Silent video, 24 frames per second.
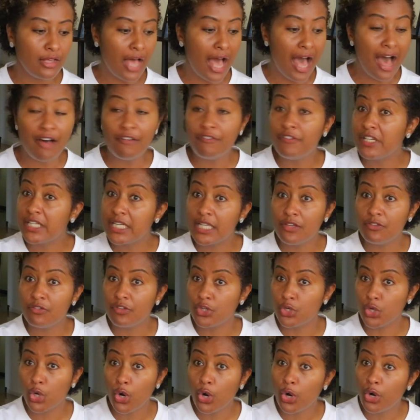haven't
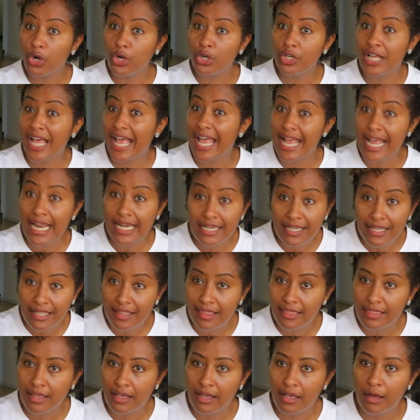even heard
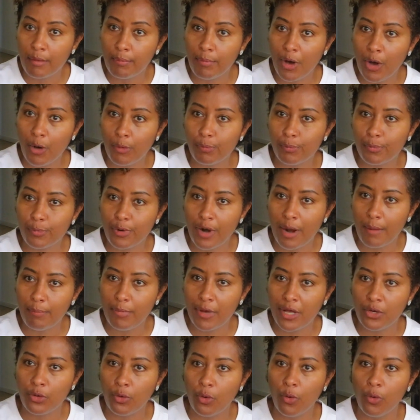anything about
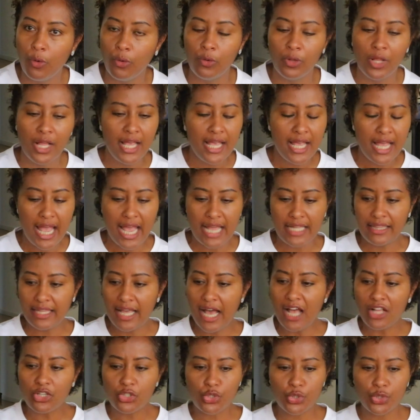PrEP at all. And
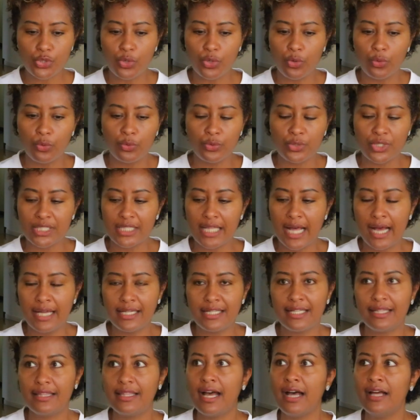that shows
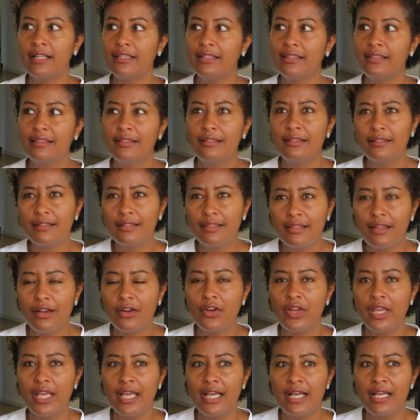that, that
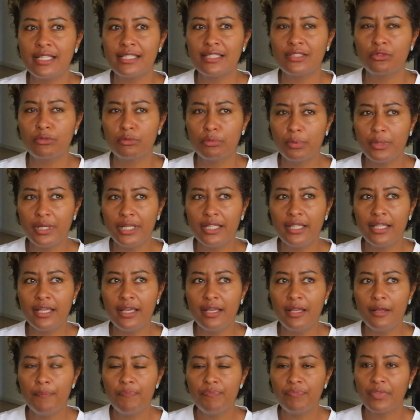there is
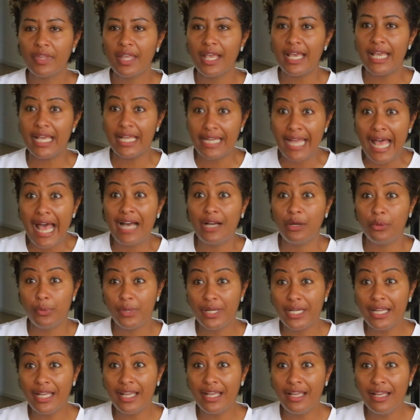really
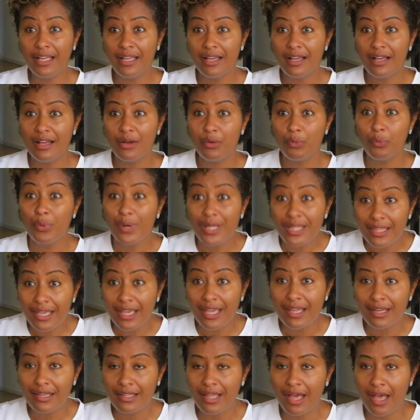inequity
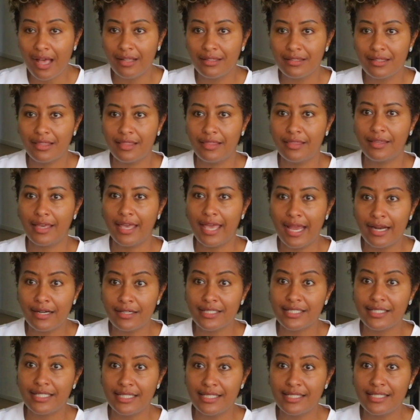within the healthcare
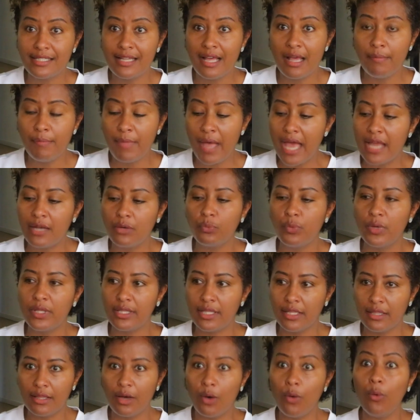system and
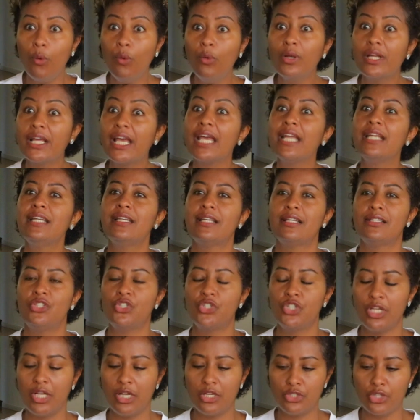within the whole
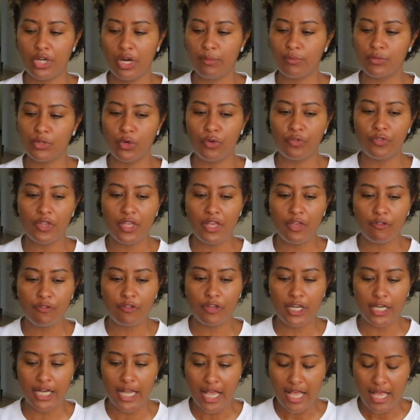industry in terms of
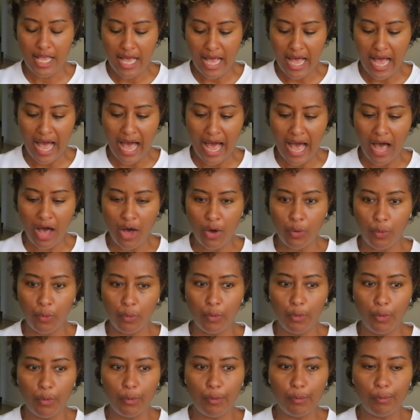even
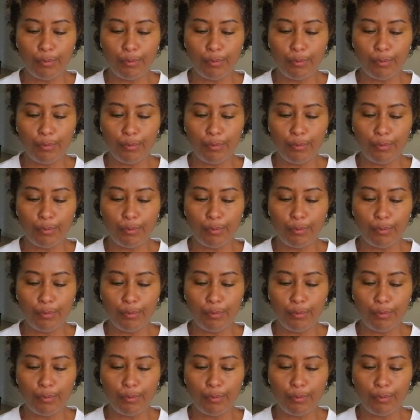how